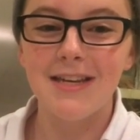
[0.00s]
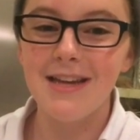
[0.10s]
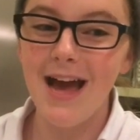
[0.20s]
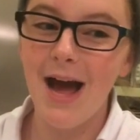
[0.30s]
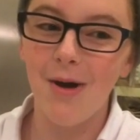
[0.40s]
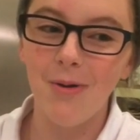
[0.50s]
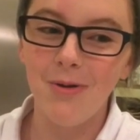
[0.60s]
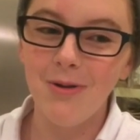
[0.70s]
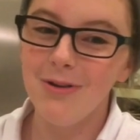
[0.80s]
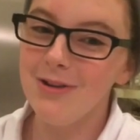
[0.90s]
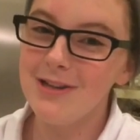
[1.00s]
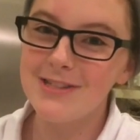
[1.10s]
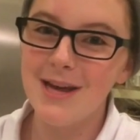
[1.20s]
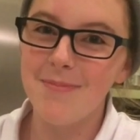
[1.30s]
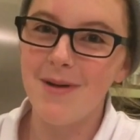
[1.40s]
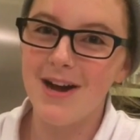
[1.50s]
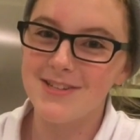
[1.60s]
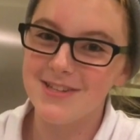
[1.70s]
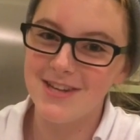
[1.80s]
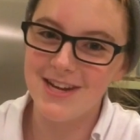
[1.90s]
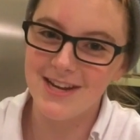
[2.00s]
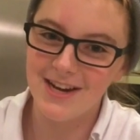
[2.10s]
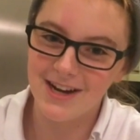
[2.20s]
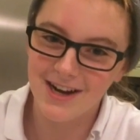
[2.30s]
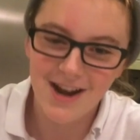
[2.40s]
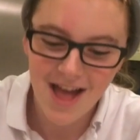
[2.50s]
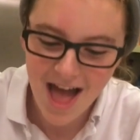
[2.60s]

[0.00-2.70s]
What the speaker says: Now, let's get back to the eating.